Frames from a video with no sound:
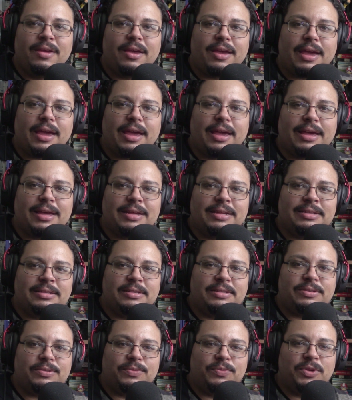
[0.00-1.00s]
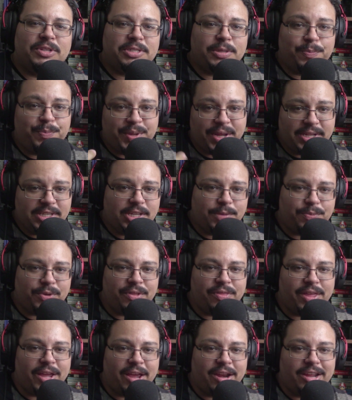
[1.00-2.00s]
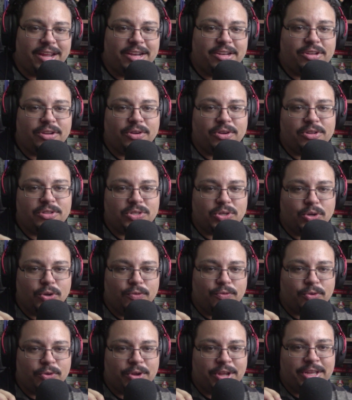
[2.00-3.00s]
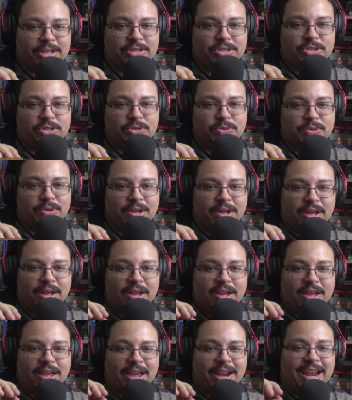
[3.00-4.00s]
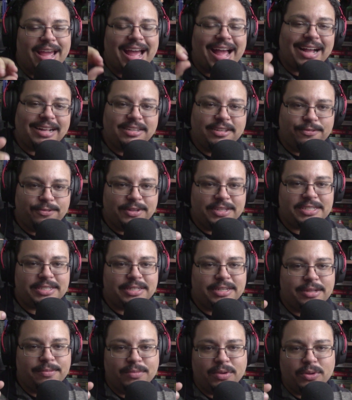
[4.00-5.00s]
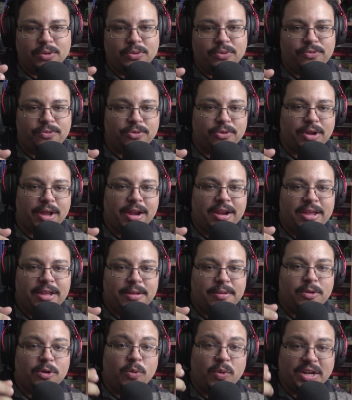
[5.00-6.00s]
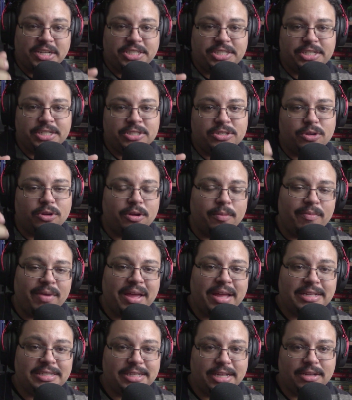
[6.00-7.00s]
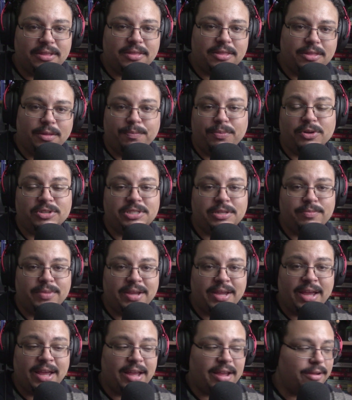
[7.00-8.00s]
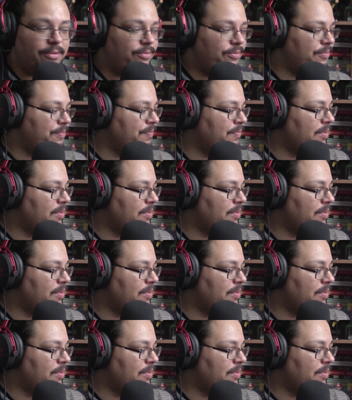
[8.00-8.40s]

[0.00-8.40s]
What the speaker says: And once it picks up on that, it turns over into an active listening mode for any questions or commands that the person may have.